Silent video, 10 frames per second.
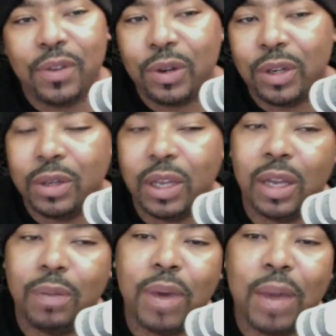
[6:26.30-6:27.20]
on
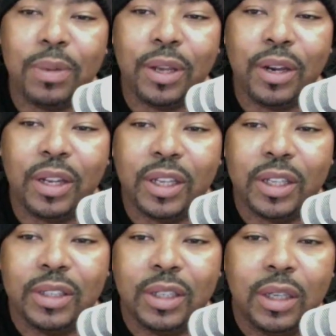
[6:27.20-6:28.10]
the popularity
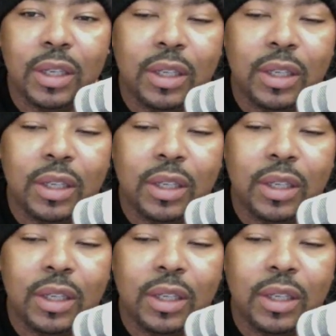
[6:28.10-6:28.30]
list.